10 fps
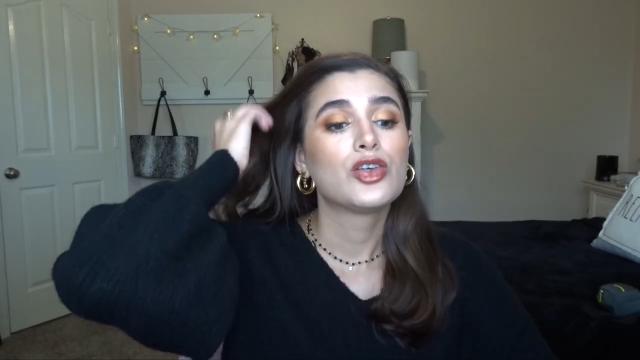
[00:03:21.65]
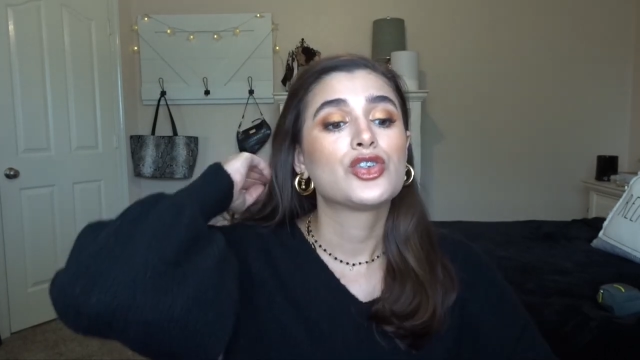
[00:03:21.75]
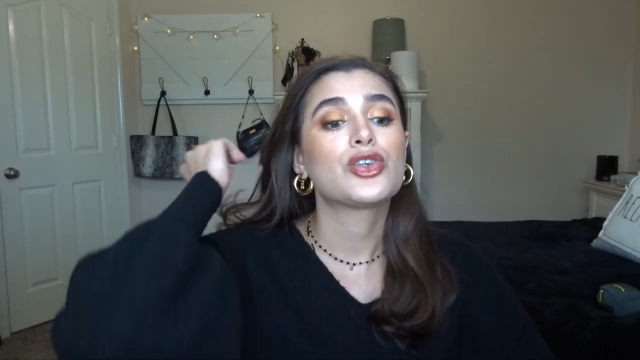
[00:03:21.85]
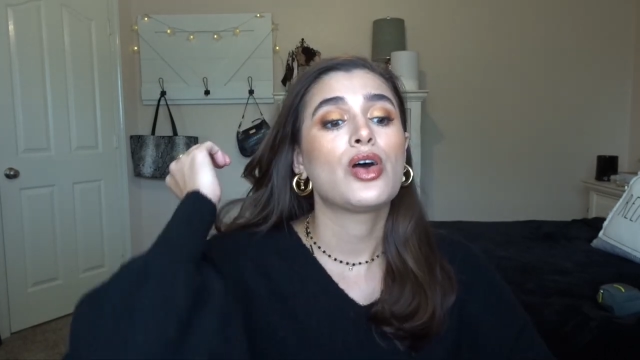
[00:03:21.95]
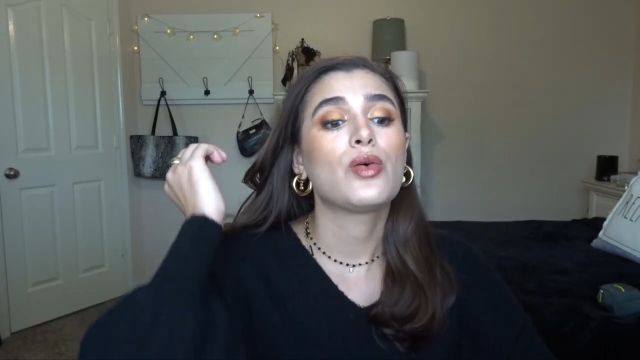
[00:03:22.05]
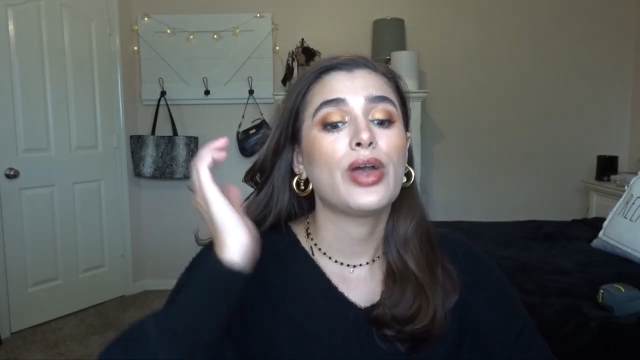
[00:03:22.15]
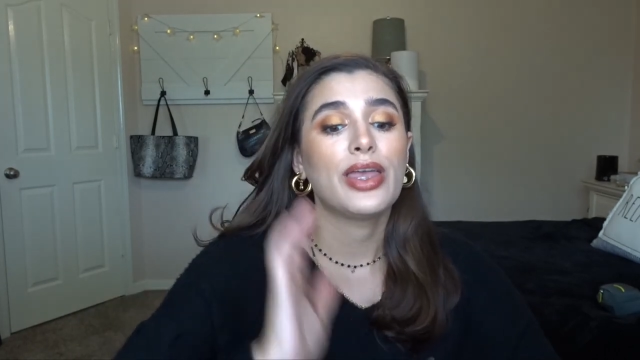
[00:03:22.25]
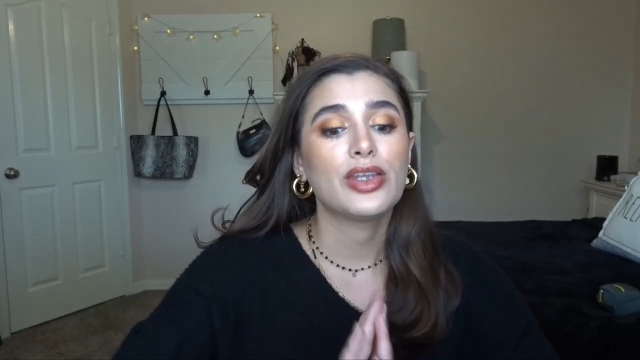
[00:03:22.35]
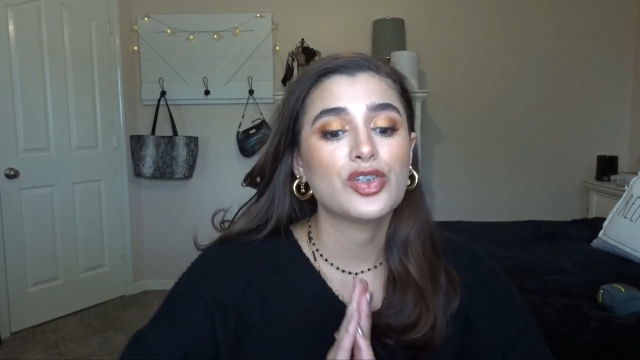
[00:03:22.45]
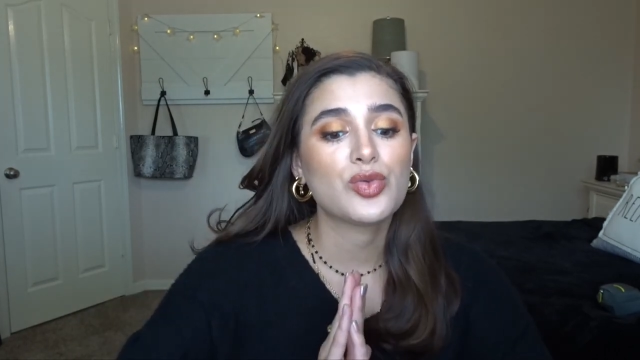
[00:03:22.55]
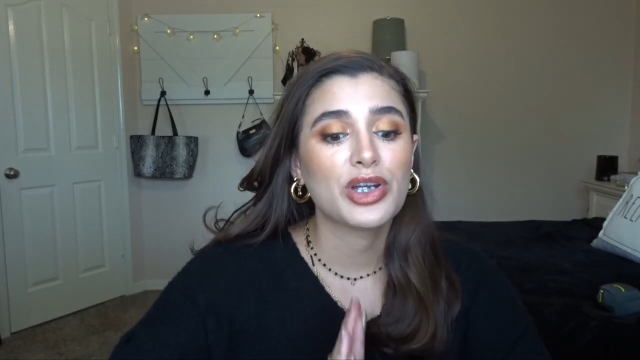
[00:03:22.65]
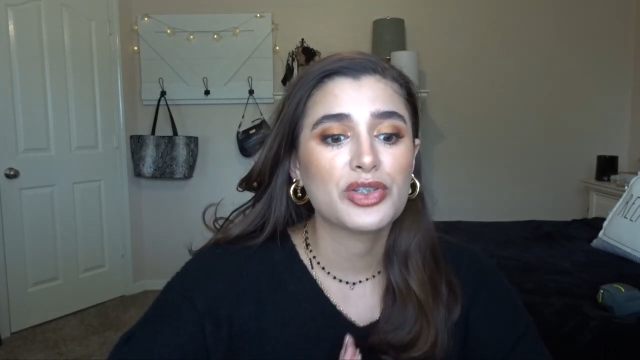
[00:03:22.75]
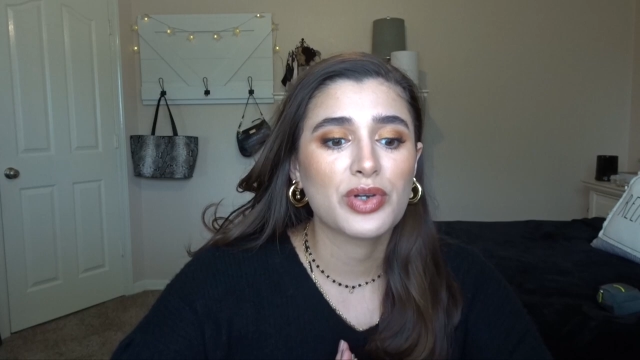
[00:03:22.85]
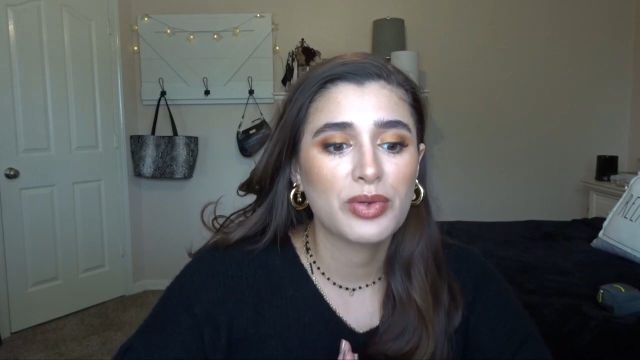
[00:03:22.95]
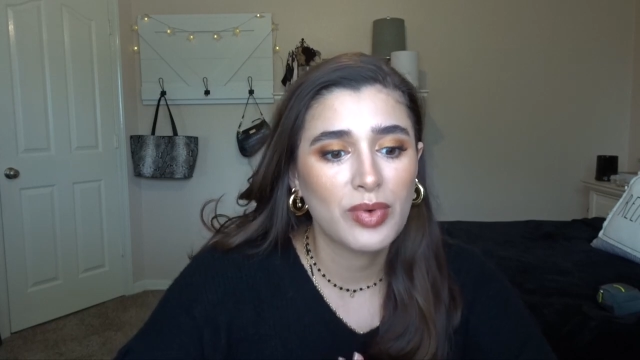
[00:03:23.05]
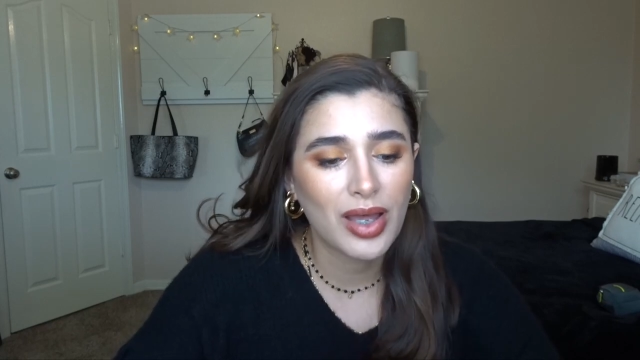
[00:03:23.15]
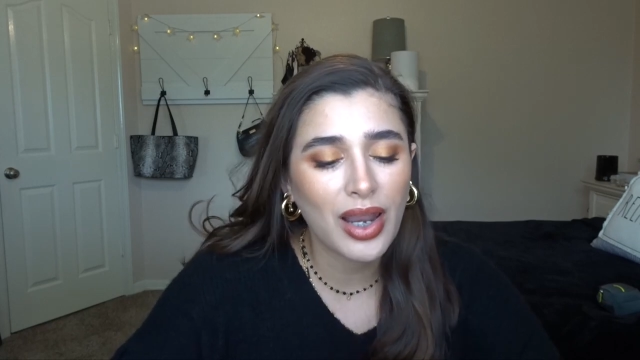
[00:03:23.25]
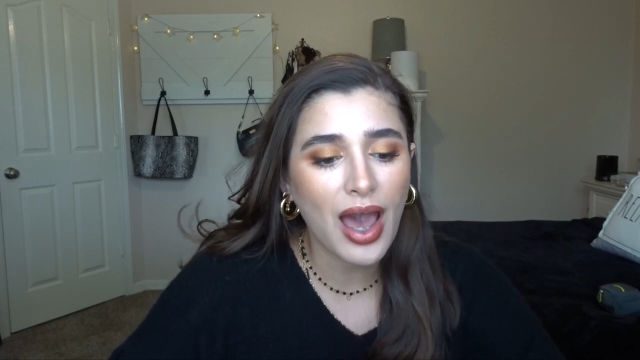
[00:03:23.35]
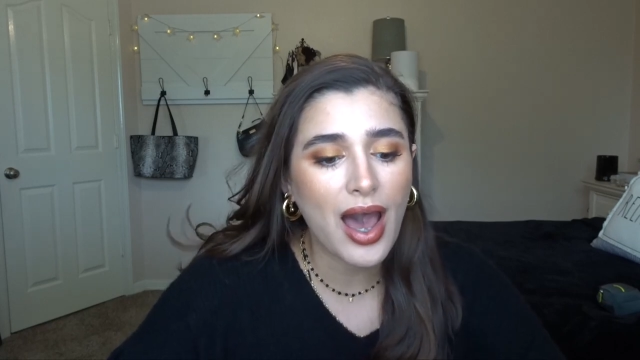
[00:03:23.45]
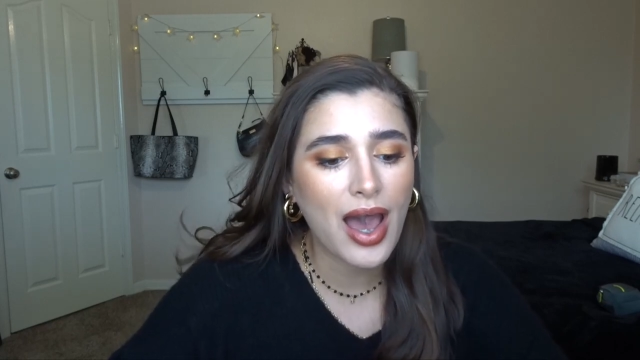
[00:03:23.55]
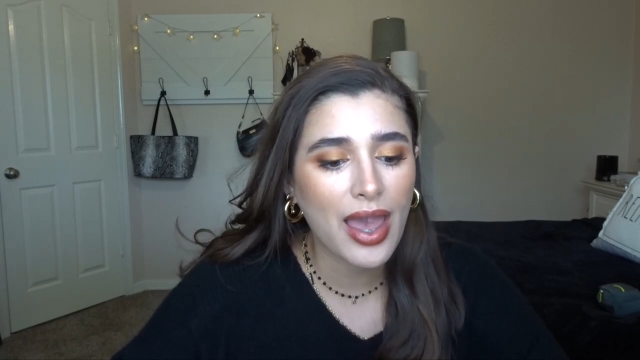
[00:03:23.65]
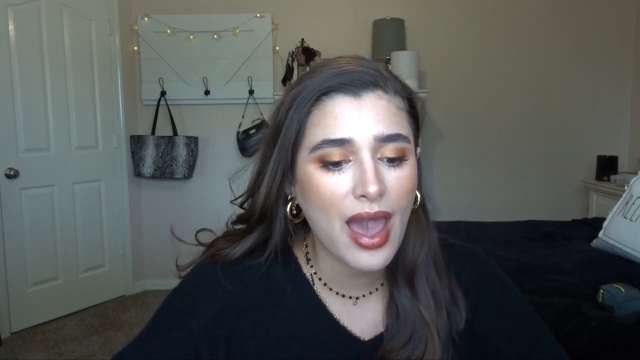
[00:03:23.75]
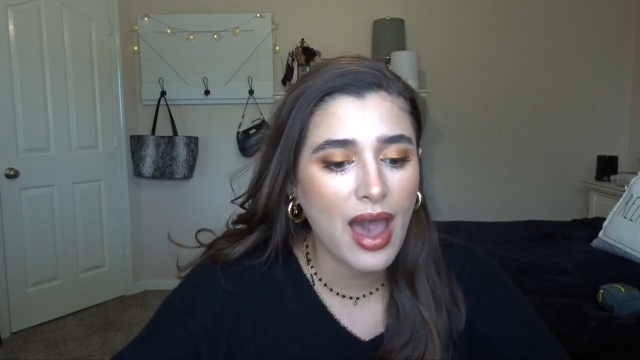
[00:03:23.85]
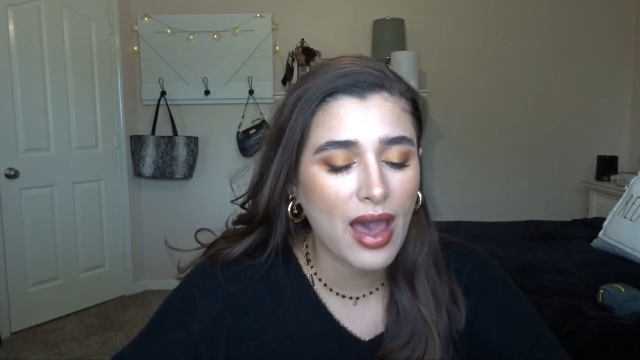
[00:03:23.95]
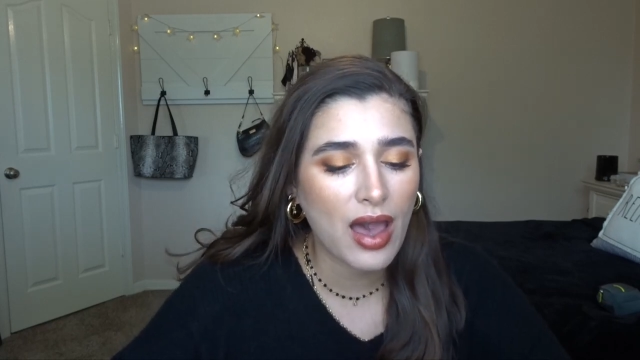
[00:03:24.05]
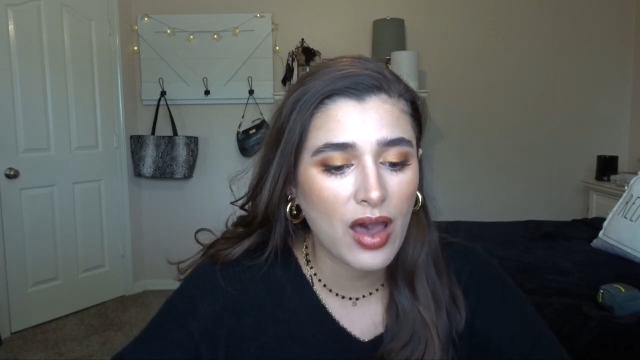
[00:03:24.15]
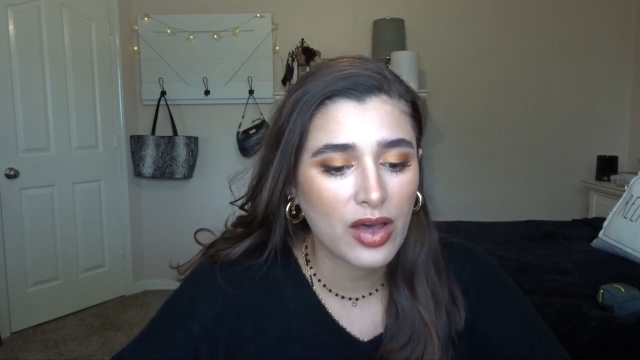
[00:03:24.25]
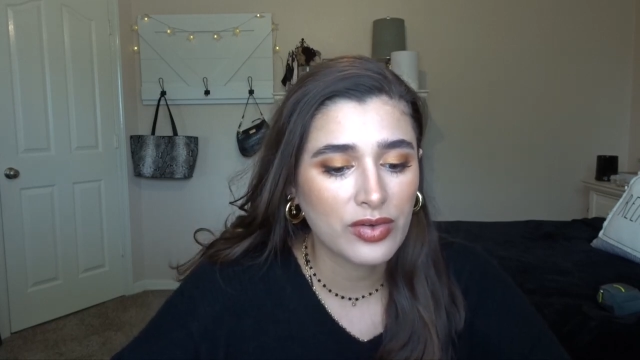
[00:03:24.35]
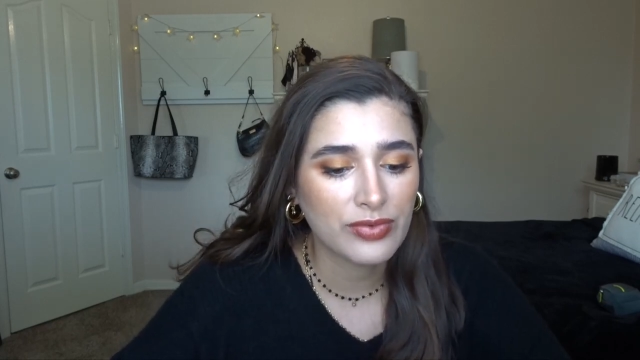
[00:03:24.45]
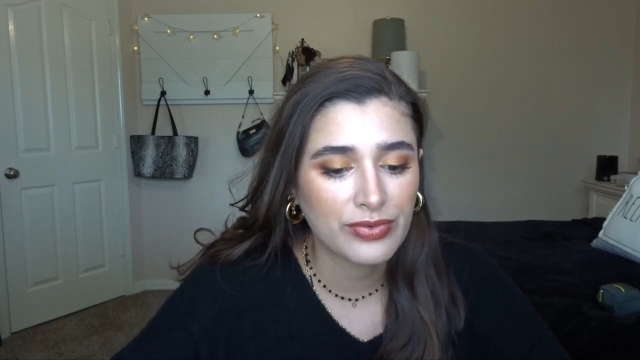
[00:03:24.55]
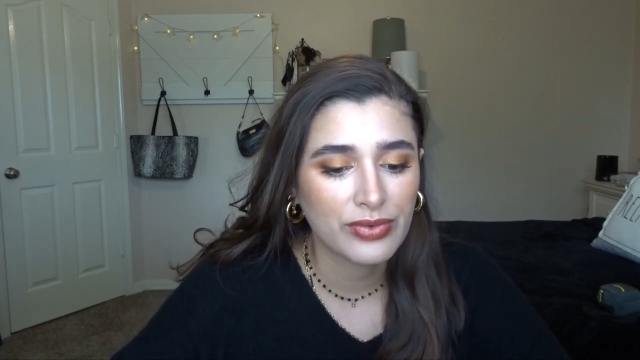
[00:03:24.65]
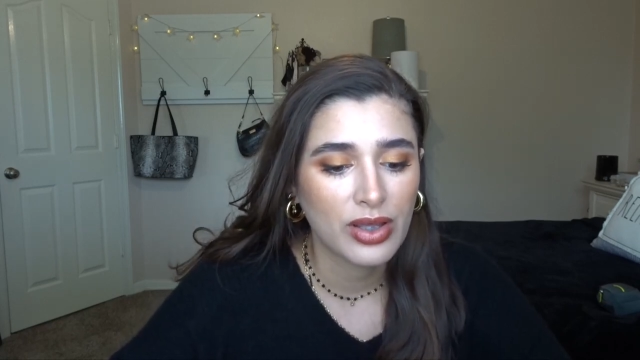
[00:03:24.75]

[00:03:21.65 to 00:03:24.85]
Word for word: So in 2021, I have